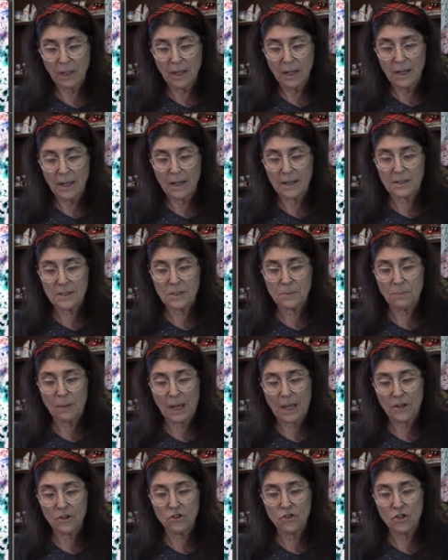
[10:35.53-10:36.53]

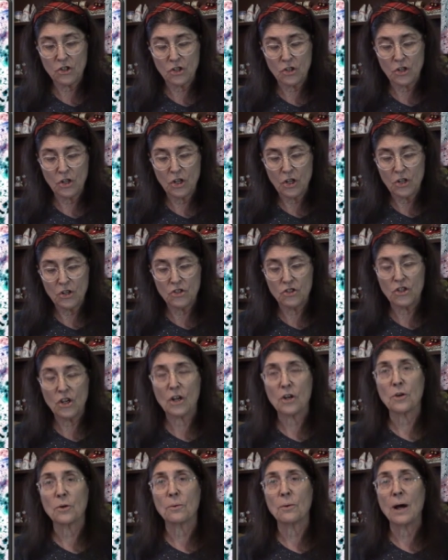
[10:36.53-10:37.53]
Expansion,
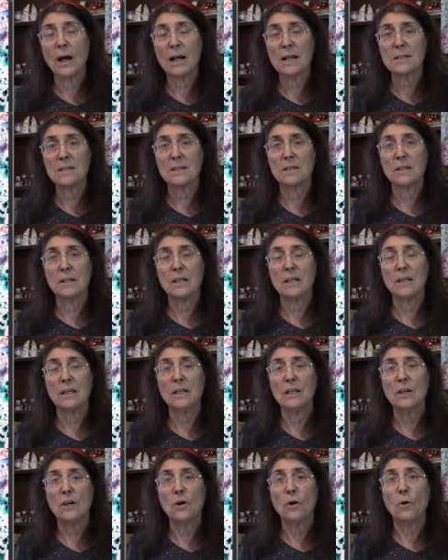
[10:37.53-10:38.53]

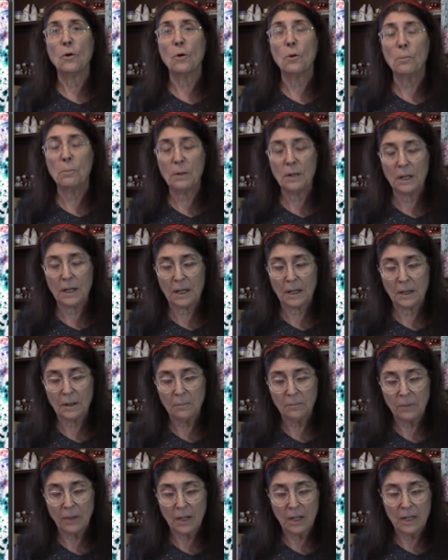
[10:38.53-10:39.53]
generosity,
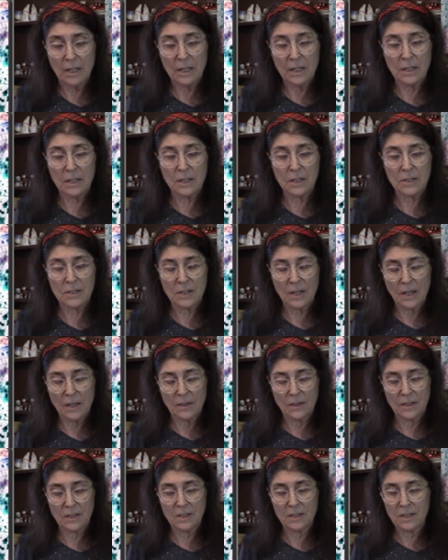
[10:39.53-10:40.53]
opening is
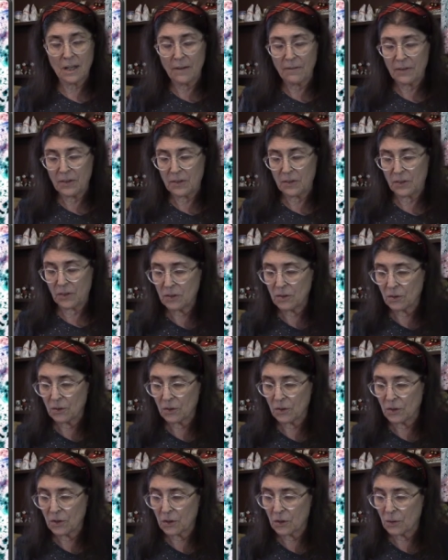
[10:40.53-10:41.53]
the seventh
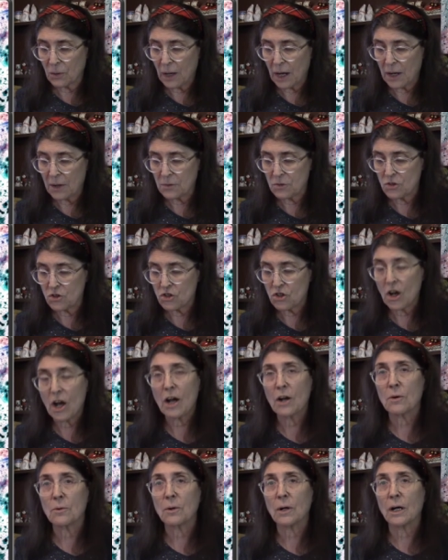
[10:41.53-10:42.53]
or the crown
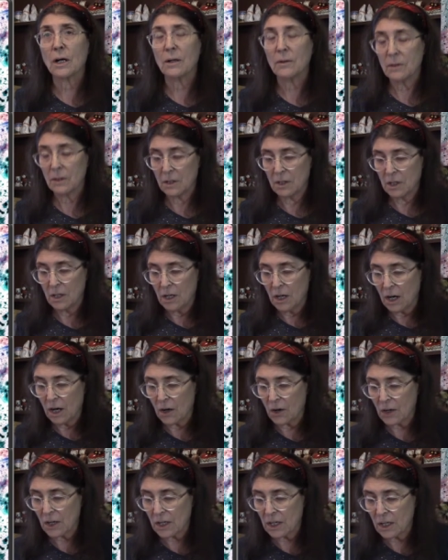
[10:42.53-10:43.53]
chakra.
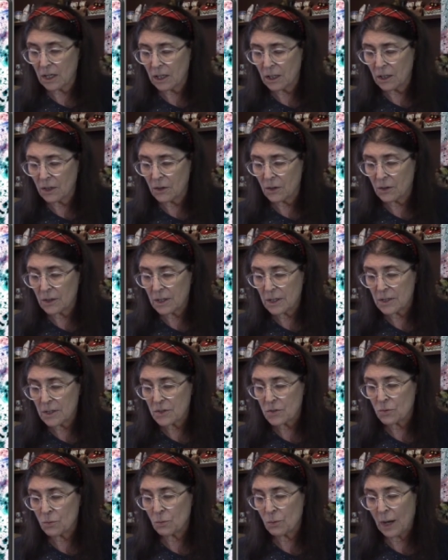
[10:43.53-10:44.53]
Our color
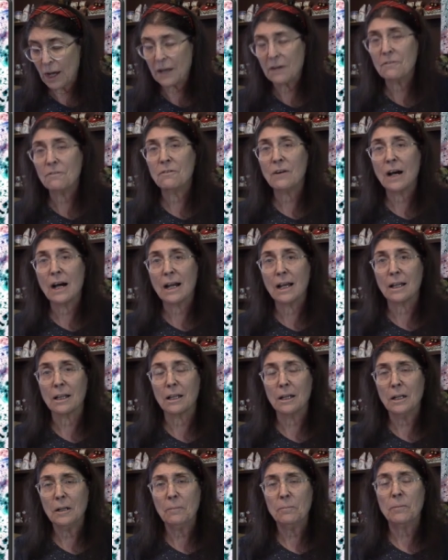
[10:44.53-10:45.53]
is red
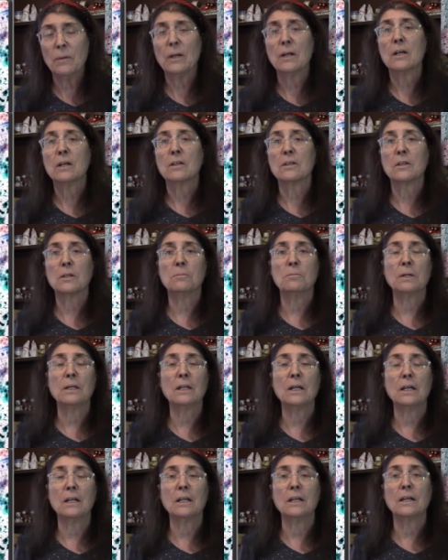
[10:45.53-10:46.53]
violet, the
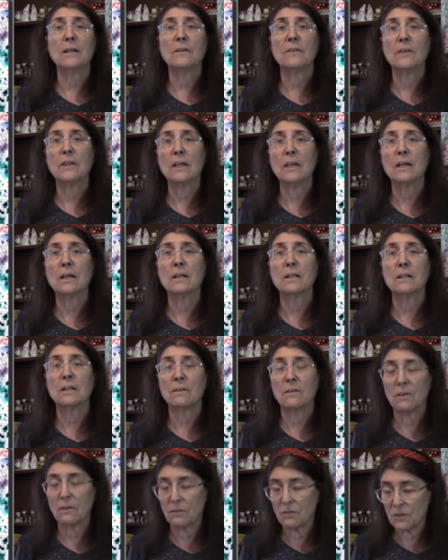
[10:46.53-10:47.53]
beginning and the end
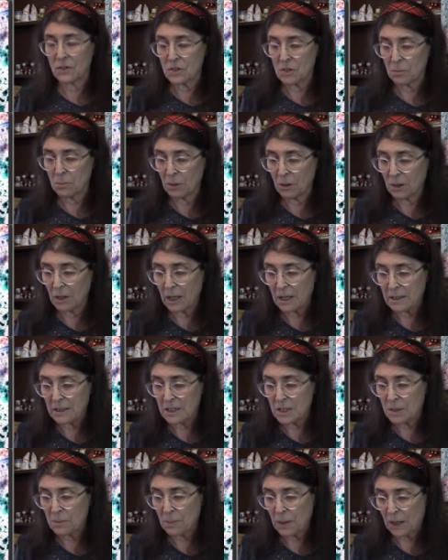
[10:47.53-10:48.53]
of the visible light
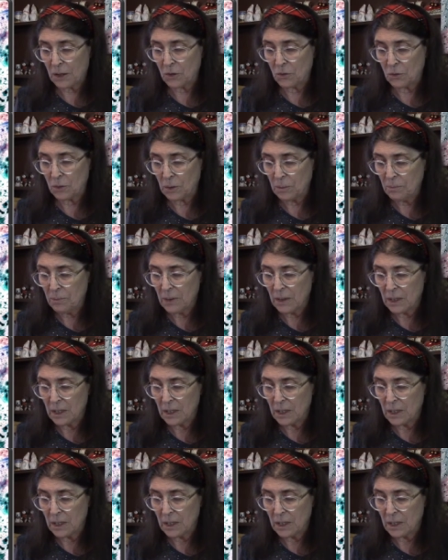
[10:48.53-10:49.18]
spectrum,